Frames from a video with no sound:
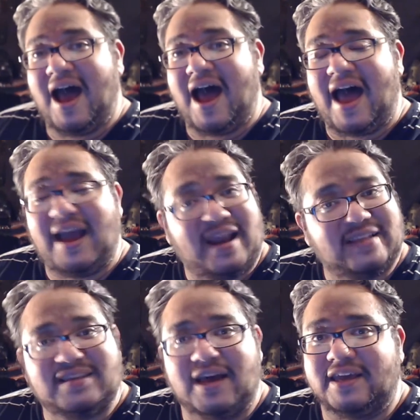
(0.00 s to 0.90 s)
I gotta
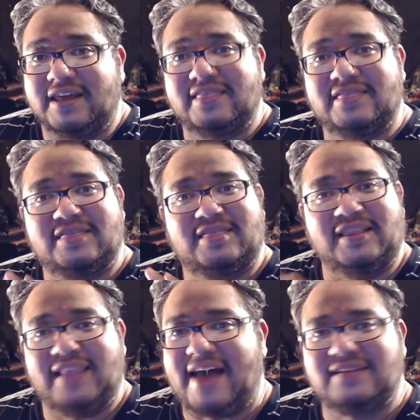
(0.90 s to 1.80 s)
tell you, the
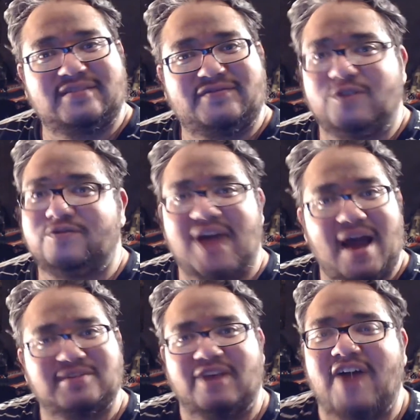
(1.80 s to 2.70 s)
last few
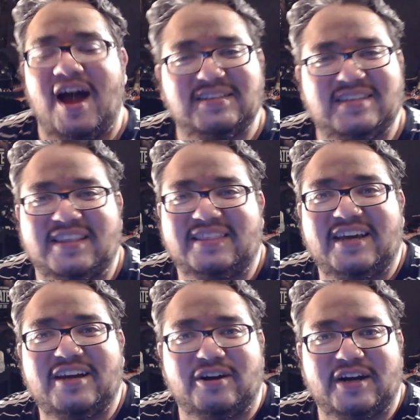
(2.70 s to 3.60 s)
times I've gone to the
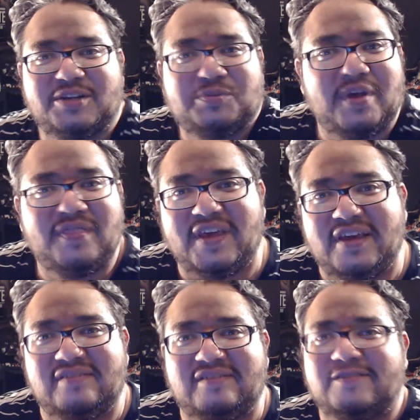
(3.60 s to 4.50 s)
theater, it's been
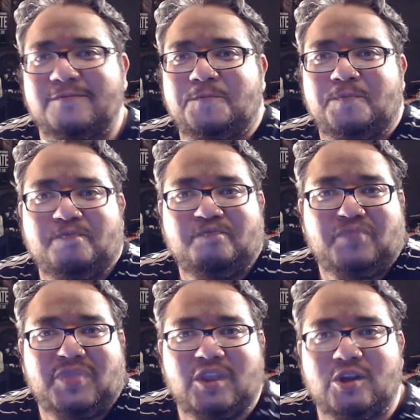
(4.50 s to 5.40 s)
these
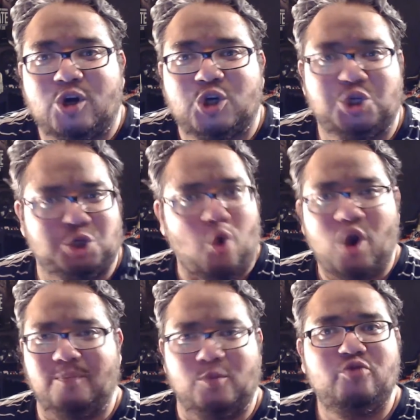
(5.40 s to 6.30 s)
short
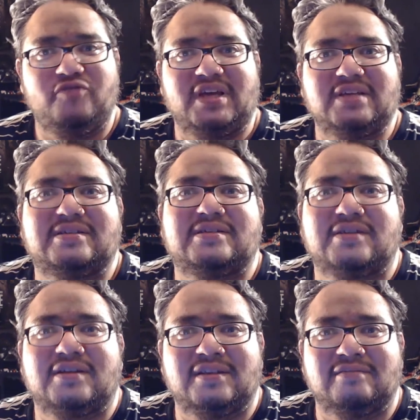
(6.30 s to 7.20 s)
movies.
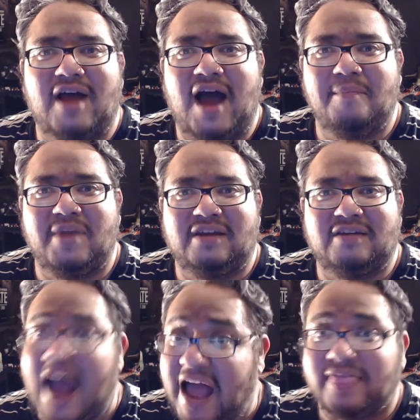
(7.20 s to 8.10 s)
I mean,
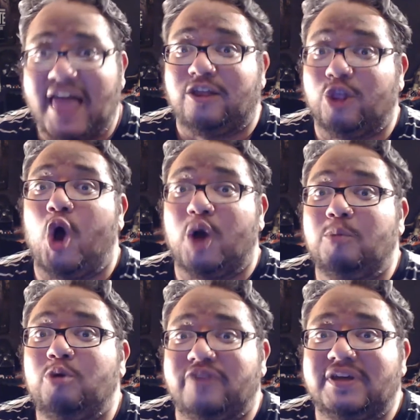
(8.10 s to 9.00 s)
I like long
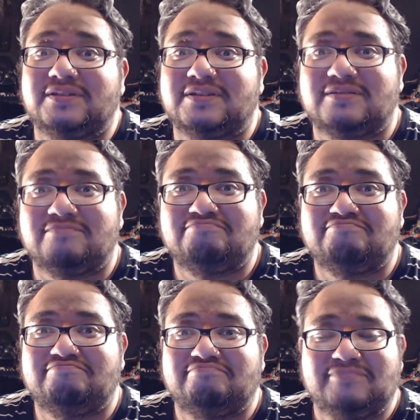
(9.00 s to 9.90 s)
movies.
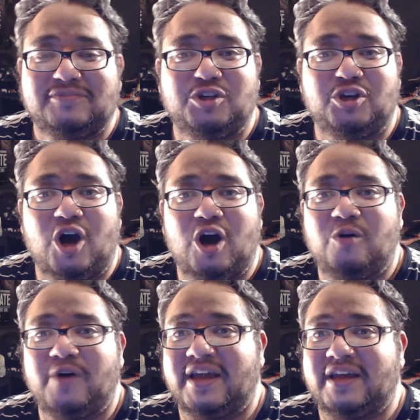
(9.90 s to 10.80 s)
You know,
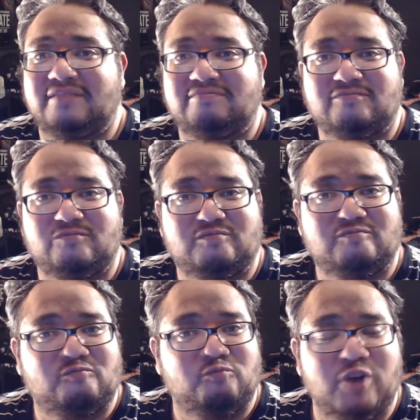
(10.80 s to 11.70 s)
it
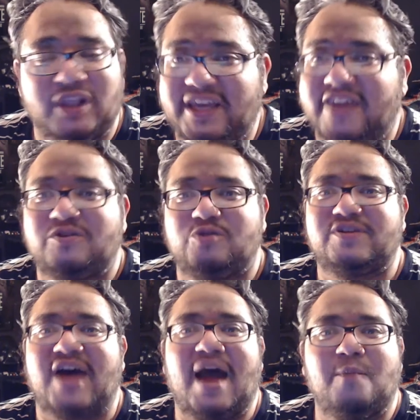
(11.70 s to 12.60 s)
really gives you
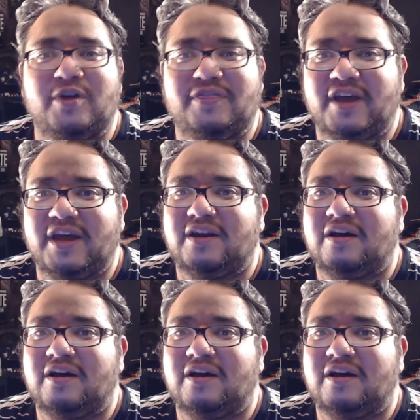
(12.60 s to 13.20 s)
time with it,